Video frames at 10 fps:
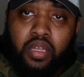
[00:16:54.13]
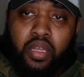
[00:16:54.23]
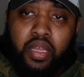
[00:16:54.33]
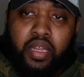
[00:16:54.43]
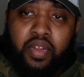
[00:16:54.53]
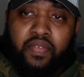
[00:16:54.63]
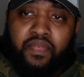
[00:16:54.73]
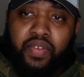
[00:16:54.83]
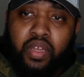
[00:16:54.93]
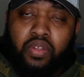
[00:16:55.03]
he didn't
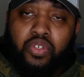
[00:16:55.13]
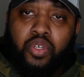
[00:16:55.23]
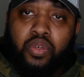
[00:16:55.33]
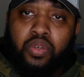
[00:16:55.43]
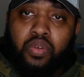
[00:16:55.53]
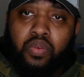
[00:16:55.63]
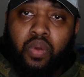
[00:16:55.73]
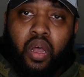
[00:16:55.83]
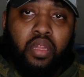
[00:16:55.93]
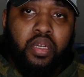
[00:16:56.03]
feel true,
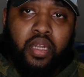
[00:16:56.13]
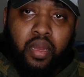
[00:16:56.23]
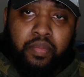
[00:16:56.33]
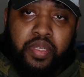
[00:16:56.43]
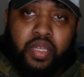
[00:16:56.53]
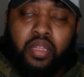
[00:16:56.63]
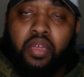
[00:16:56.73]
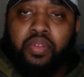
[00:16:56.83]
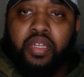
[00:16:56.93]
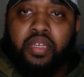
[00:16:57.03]
all-encompassing
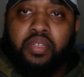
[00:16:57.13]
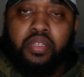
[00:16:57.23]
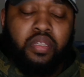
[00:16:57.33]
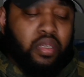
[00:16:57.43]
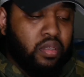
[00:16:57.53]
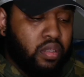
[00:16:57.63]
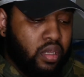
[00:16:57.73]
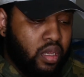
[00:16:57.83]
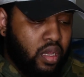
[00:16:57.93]
loneliness until